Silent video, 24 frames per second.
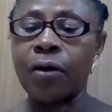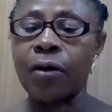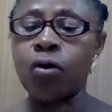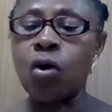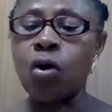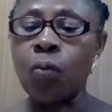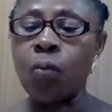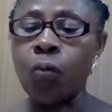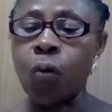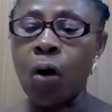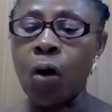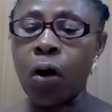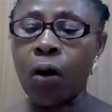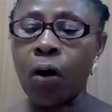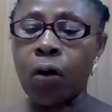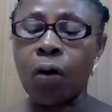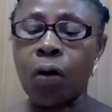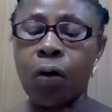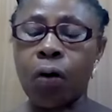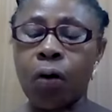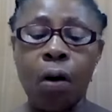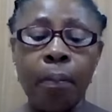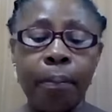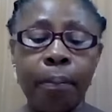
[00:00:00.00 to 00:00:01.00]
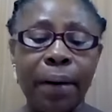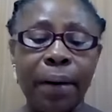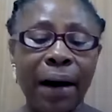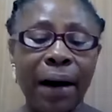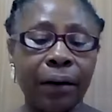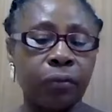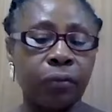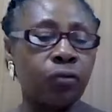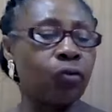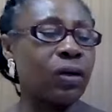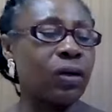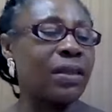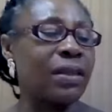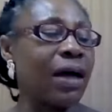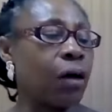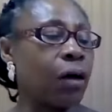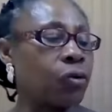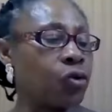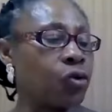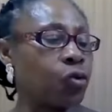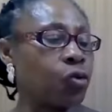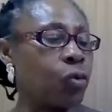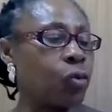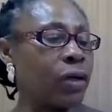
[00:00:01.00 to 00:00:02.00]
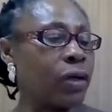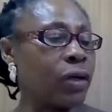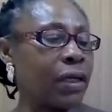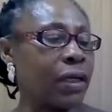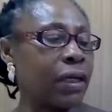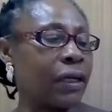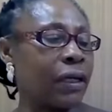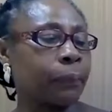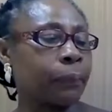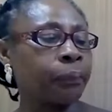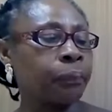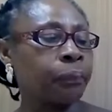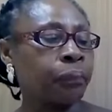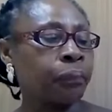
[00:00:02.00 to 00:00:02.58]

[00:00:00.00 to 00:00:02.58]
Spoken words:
homework, come back without doing it.